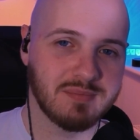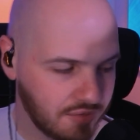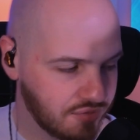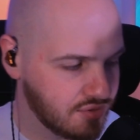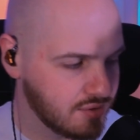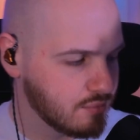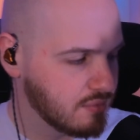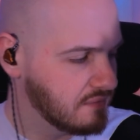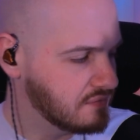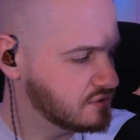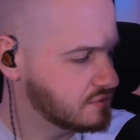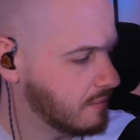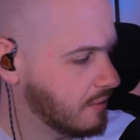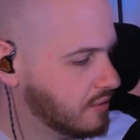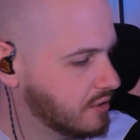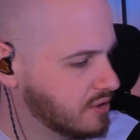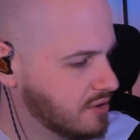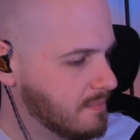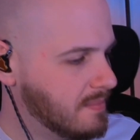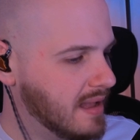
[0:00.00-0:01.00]
I think we've
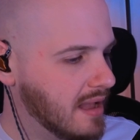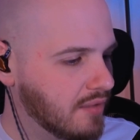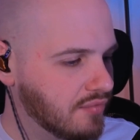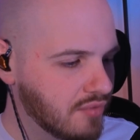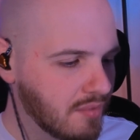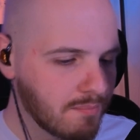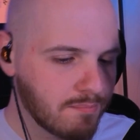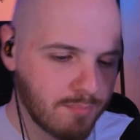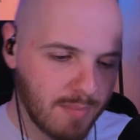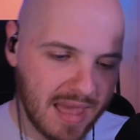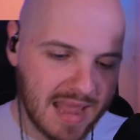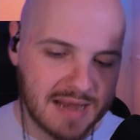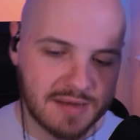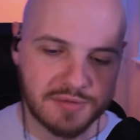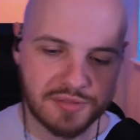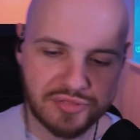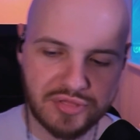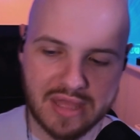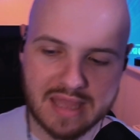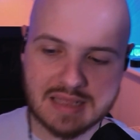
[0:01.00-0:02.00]
spoken about the
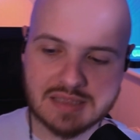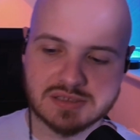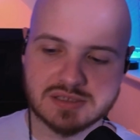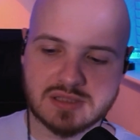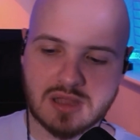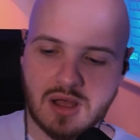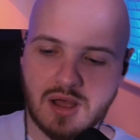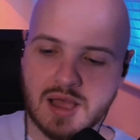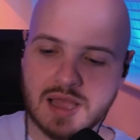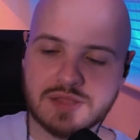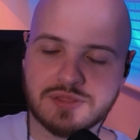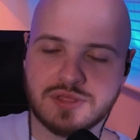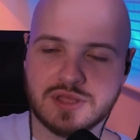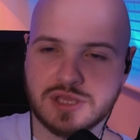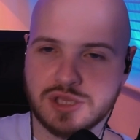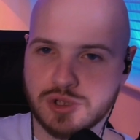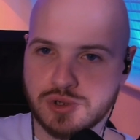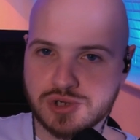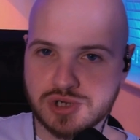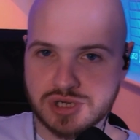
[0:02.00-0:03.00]
main things that I
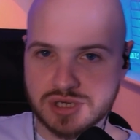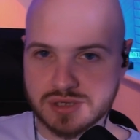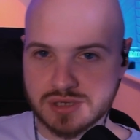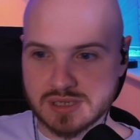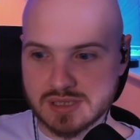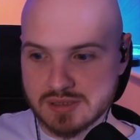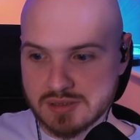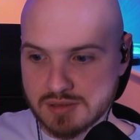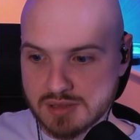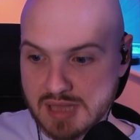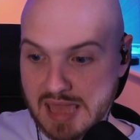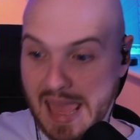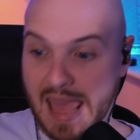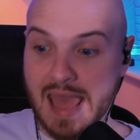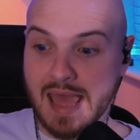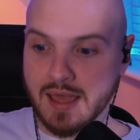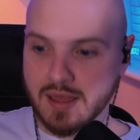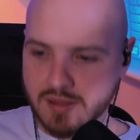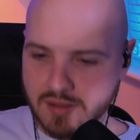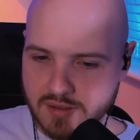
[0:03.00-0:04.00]
think you should
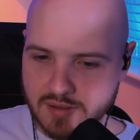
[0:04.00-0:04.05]
get